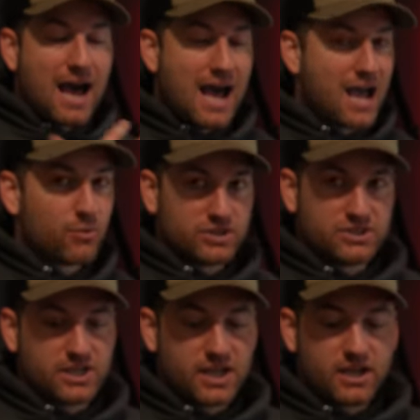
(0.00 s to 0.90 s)
I would
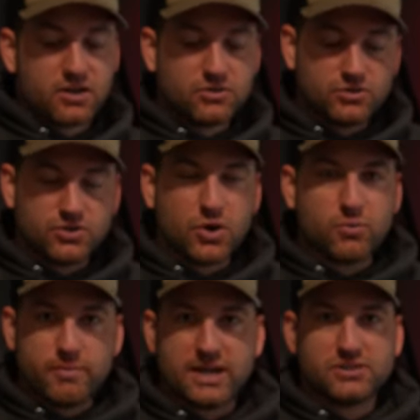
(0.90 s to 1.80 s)
say
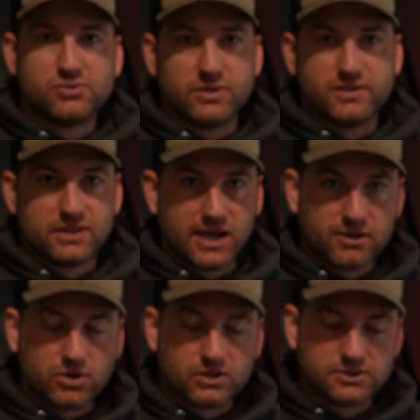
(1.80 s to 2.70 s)
don't mess with the
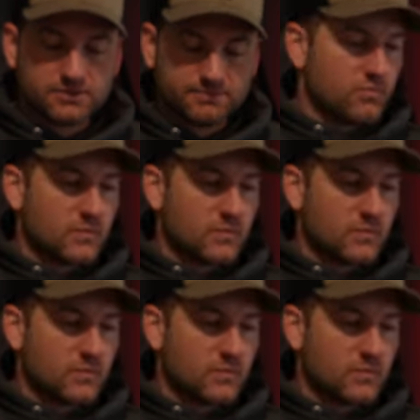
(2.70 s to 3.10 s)
tie rods.